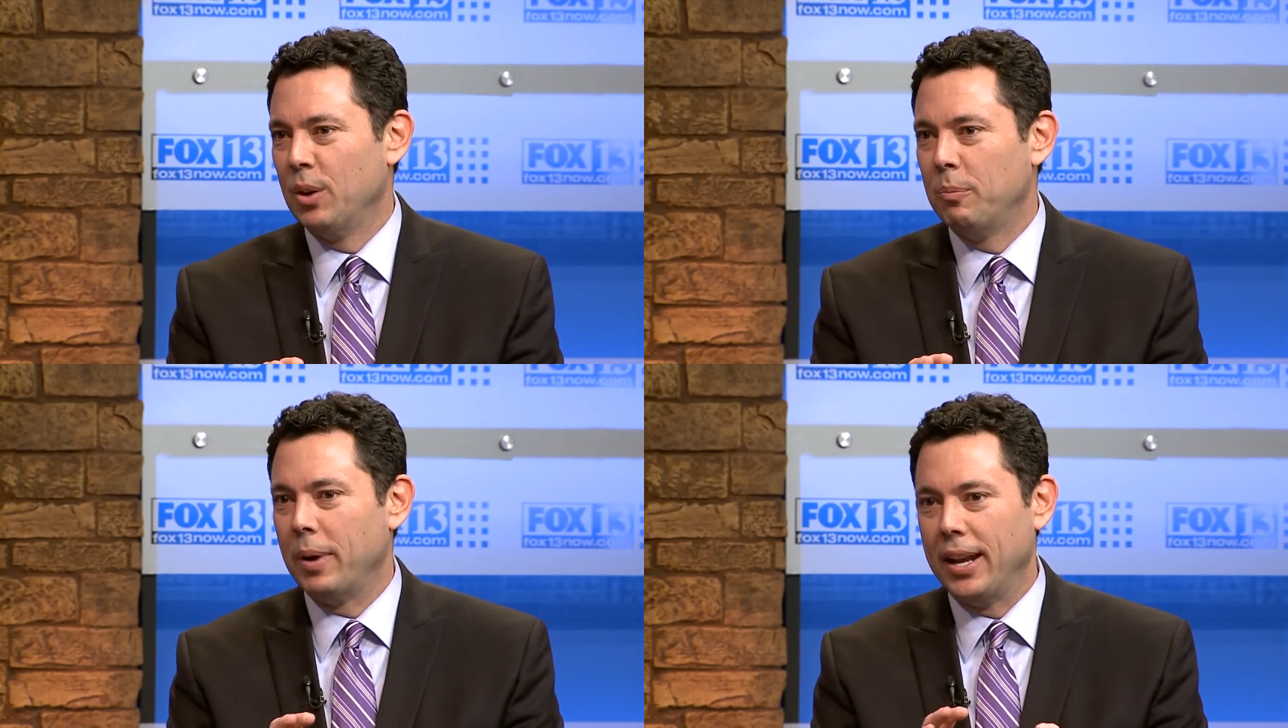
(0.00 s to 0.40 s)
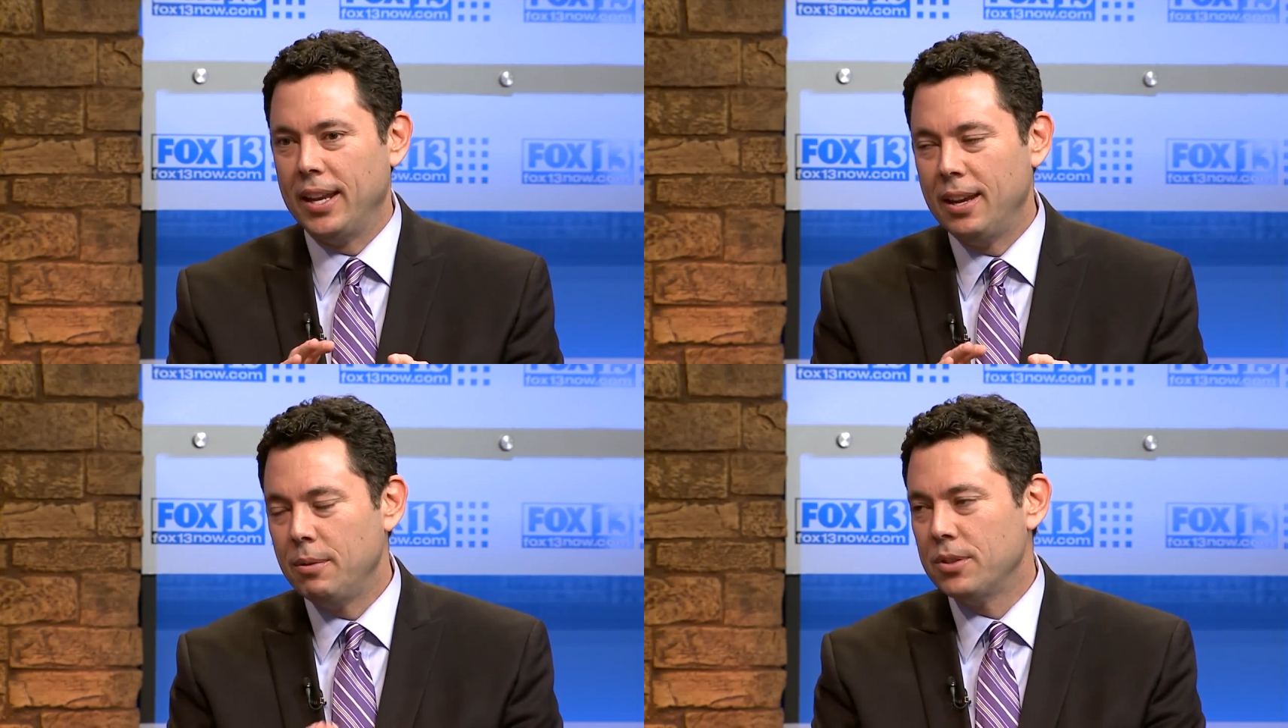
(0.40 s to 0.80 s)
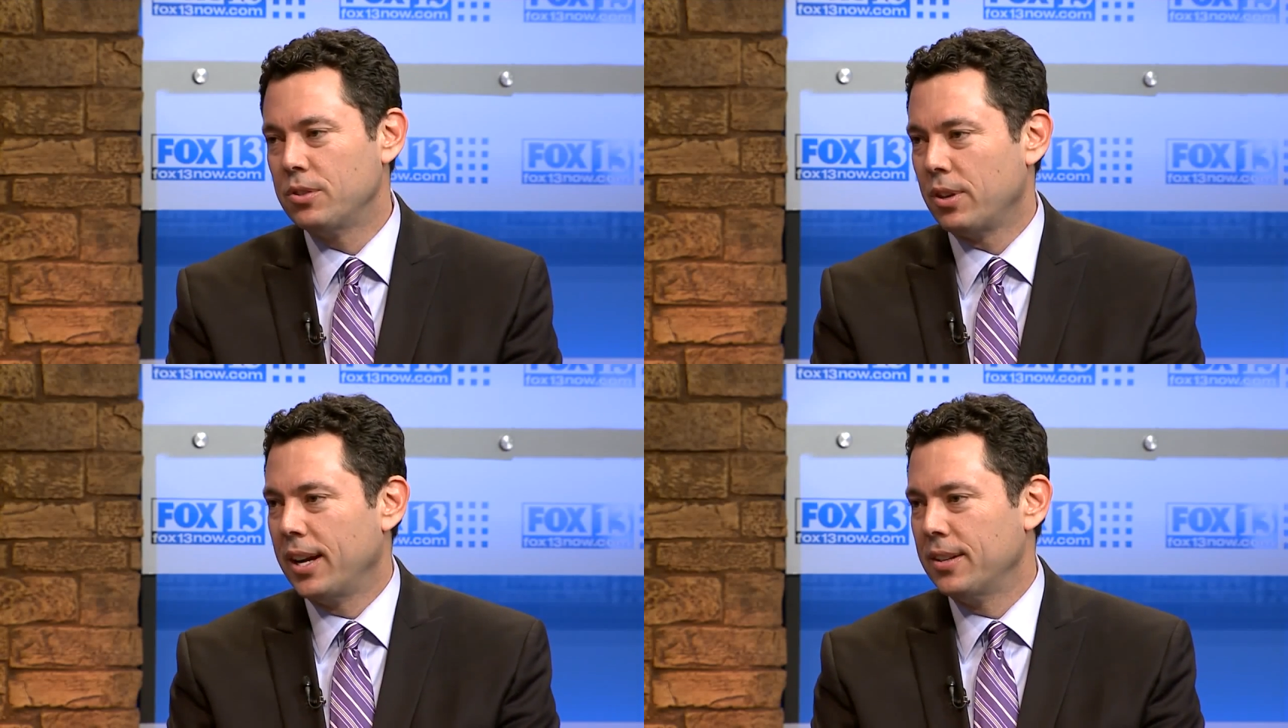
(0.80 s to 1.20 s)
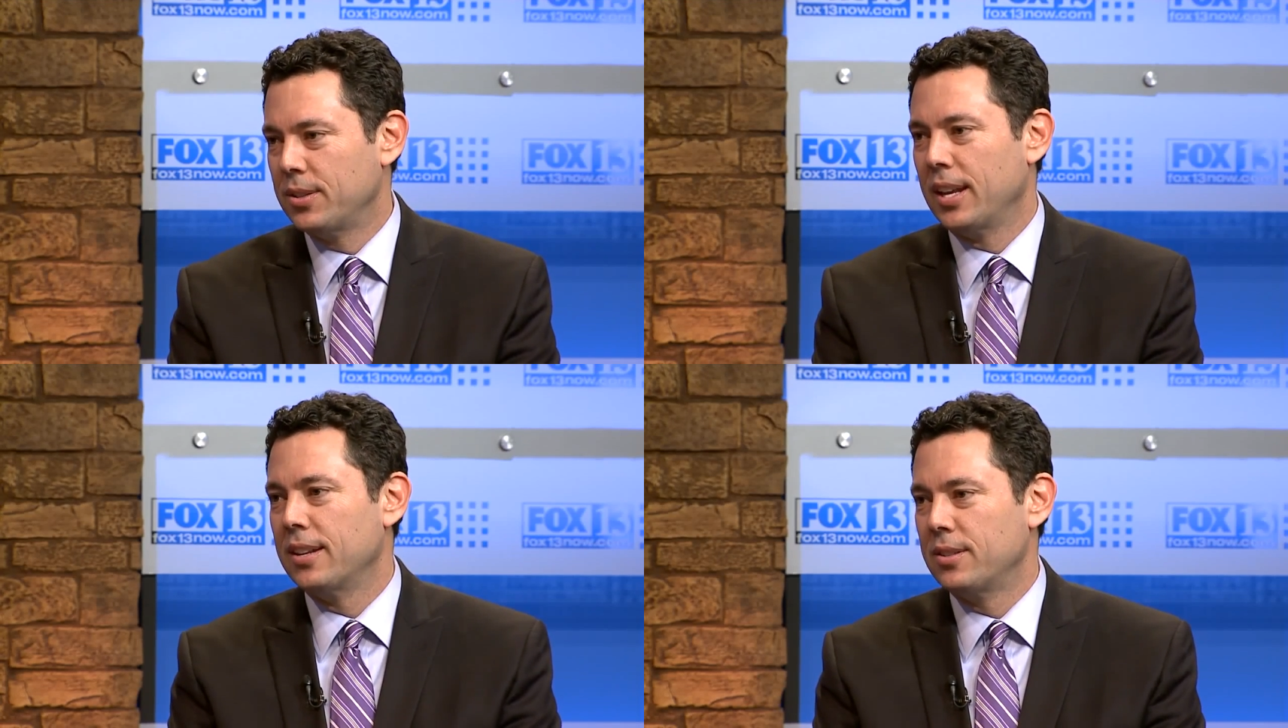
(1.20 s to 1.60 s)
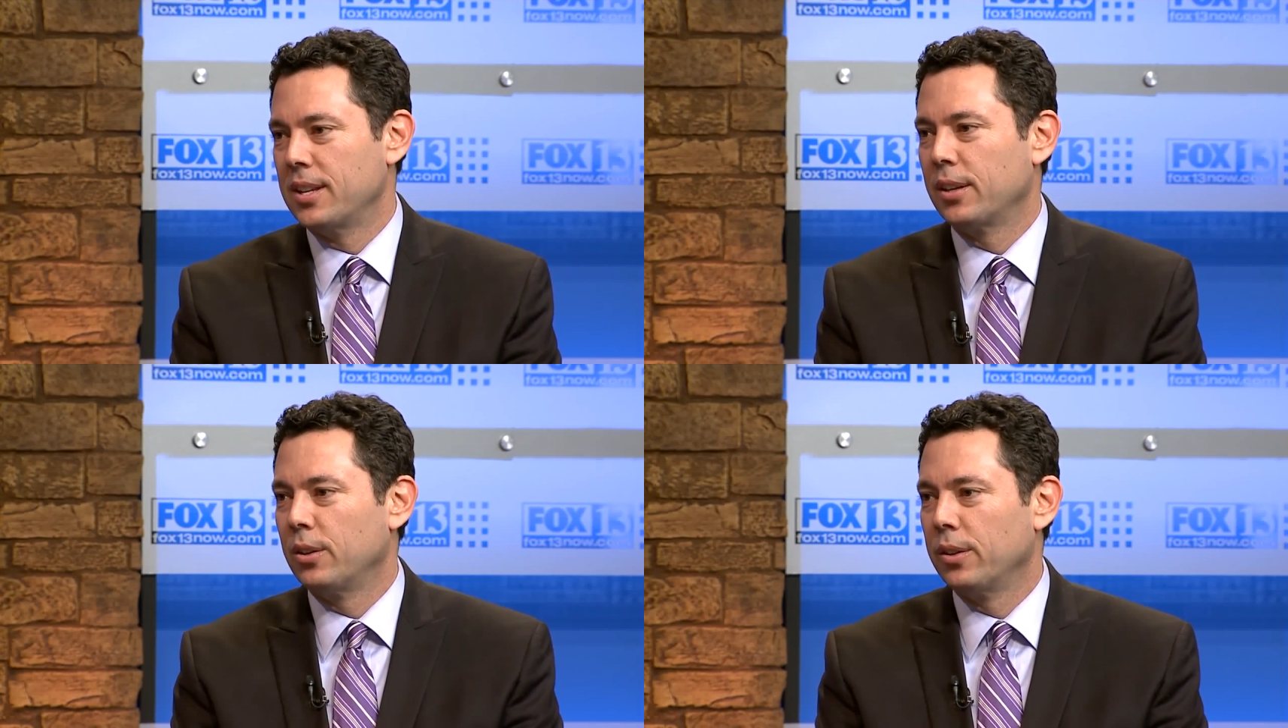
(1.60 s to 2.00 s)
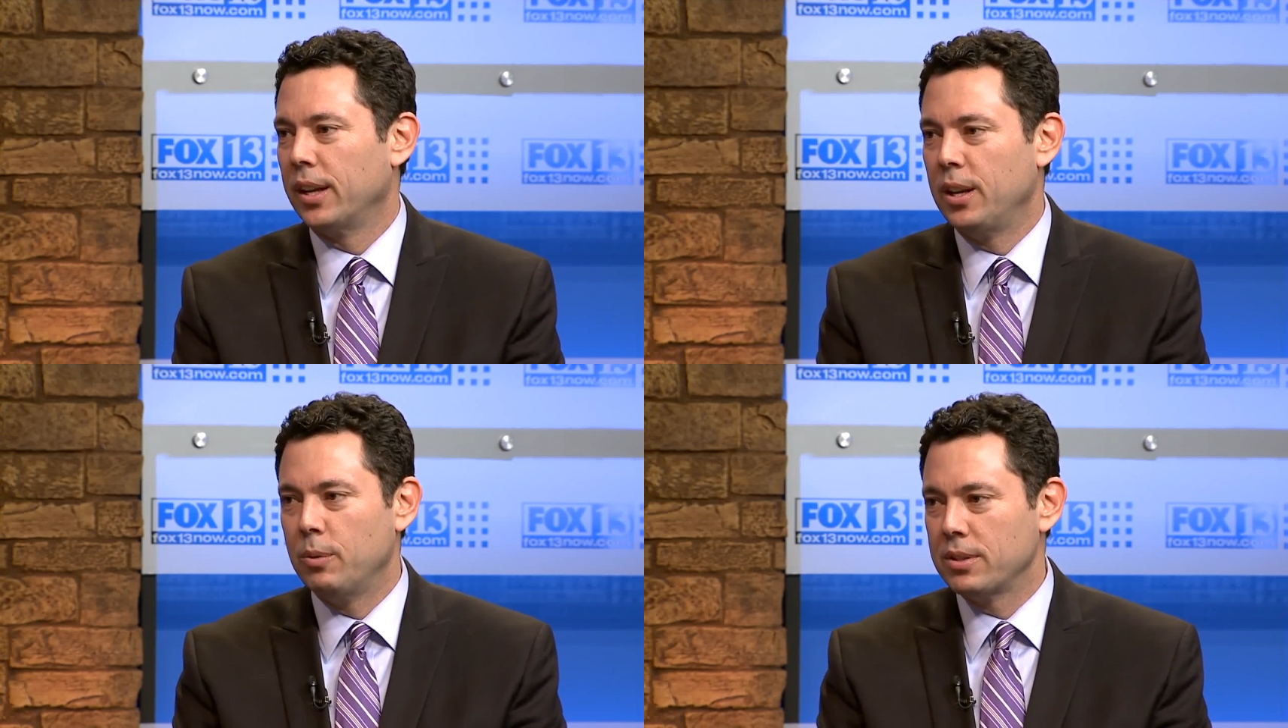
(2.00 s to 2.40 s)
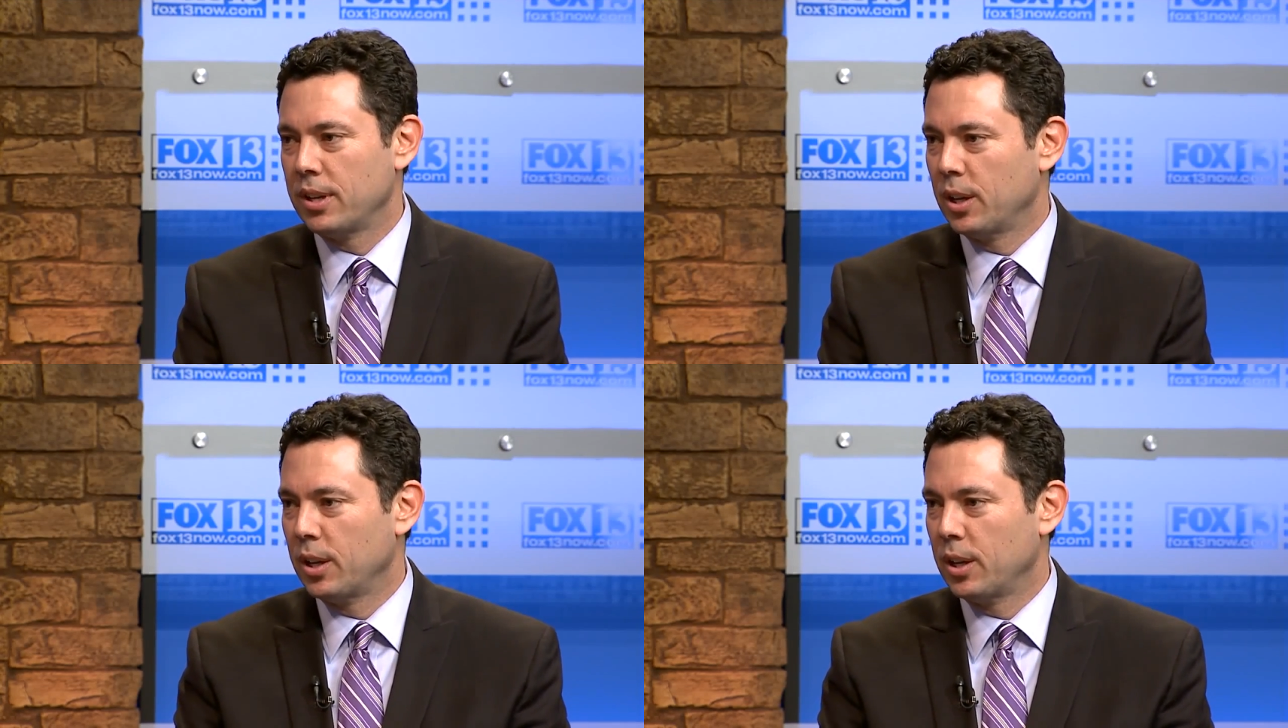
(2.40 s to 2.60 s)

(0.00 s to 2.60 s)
But he was trying to send a signal that he wasn't